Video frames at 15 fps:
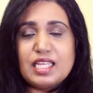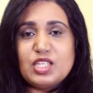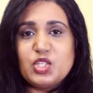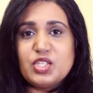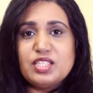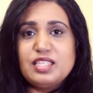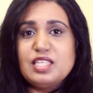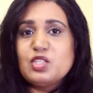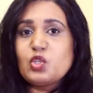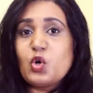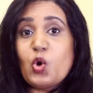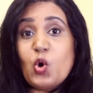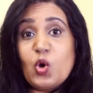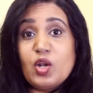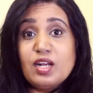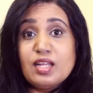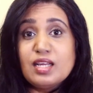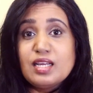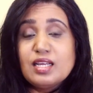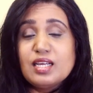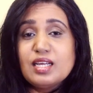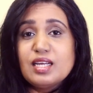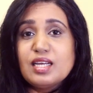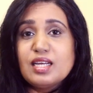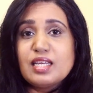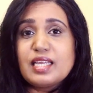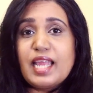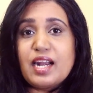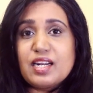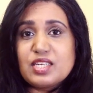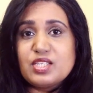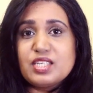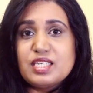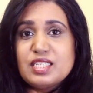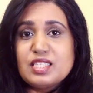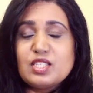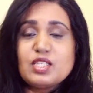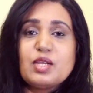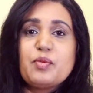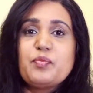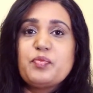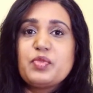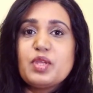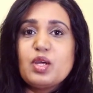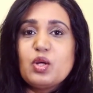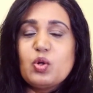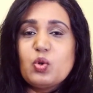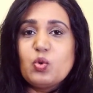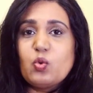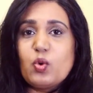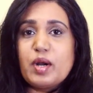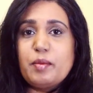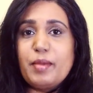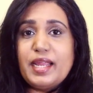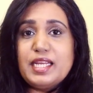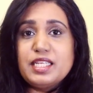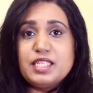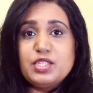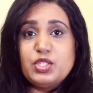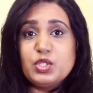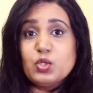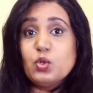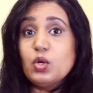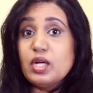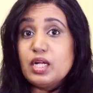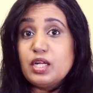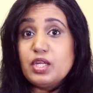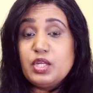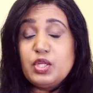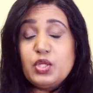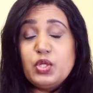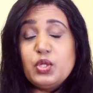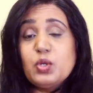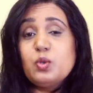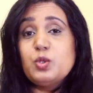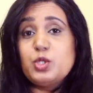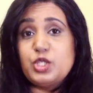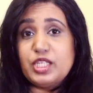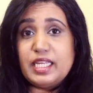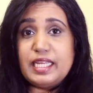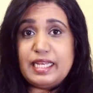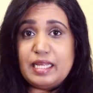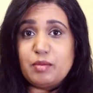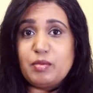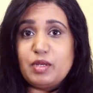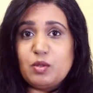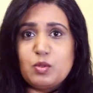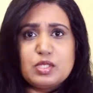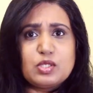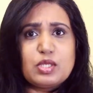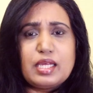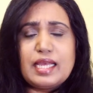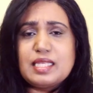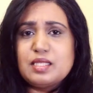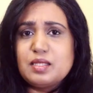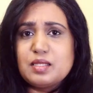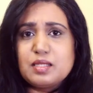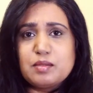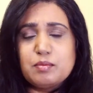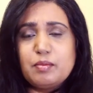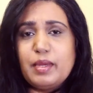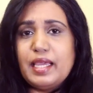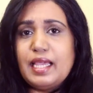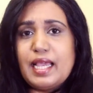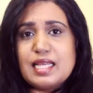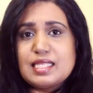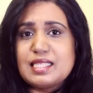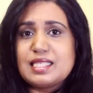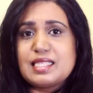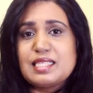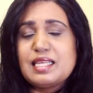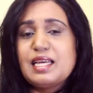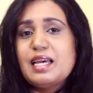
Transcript: Engine. These are all characters who are made into huge helium balloons, as big as